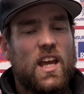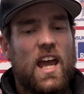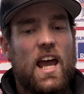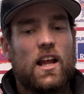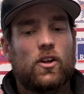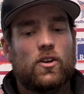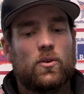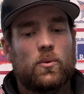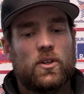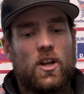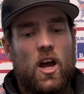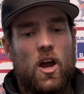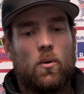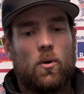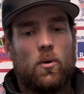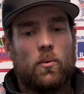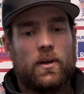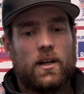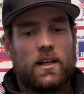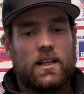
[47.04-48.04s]
Yeah, look, we
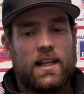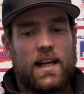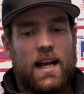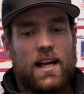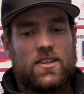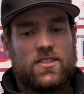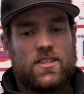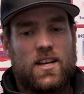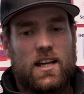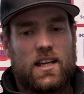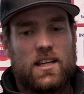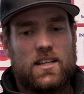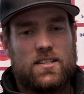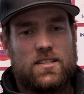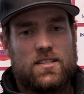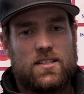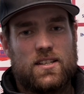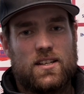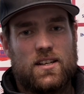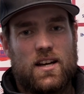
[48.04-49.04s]
know what we're going to get out of Zach.
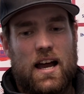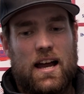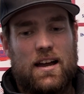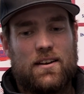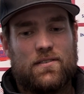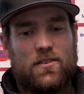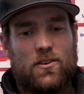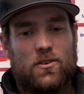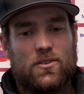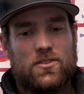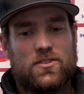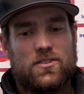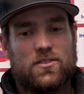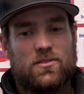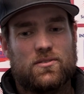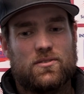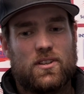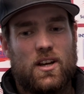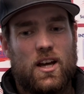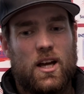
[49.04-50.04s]
He's an AFL
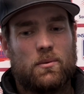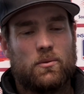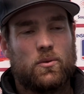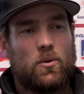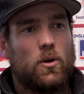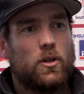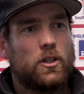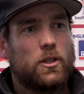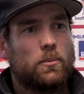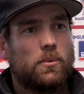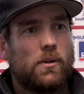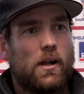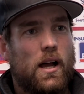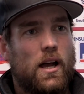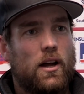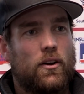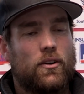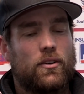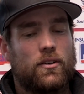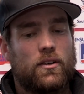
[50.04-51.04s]
listed quality
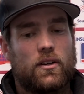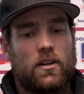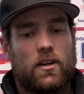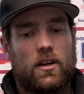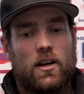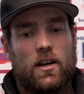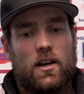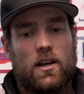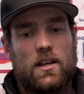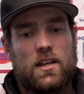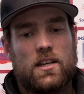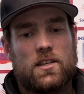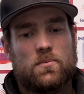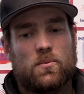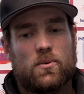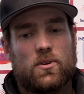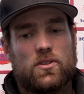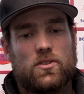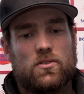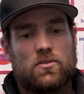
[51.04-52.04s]
player, and his
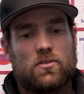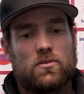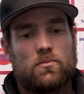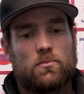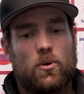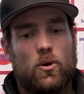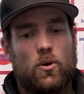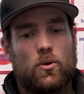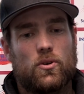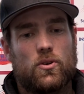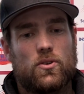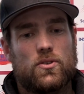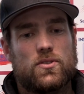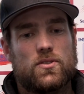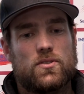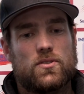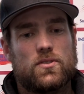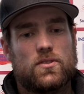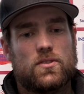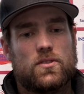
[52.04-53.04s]
pressure and ball
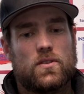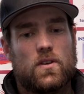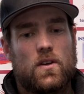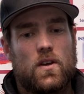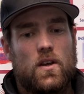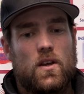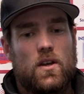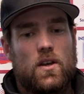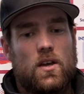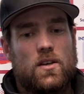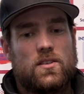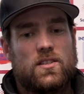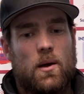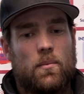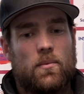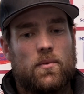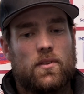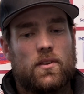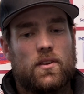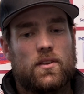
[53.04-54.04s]
use is
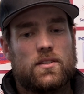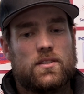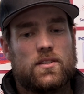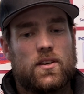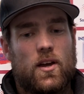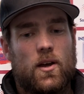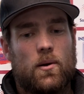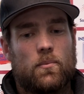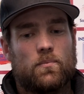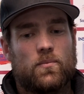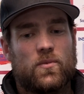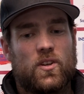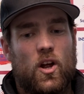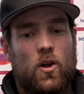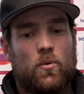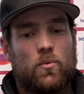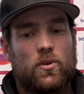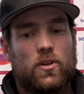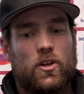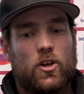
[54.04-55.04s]
something
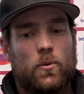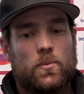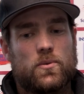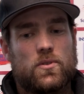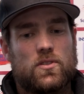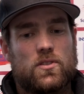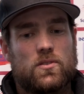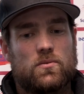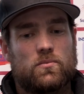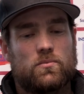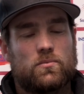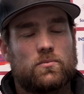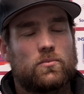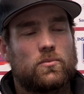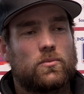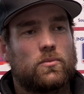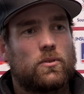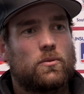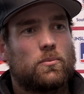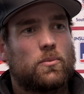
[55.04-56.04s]
that really helps us,
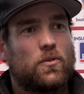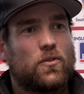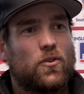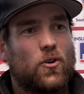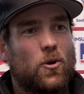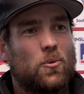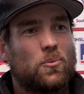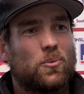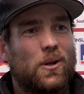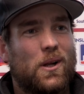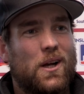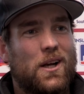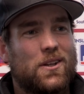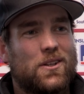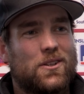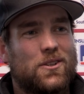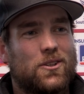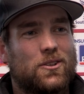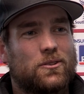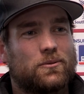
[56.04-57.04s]
and we prefer him
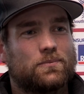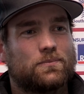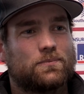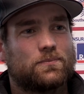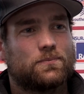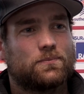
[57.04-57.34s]
playing than not.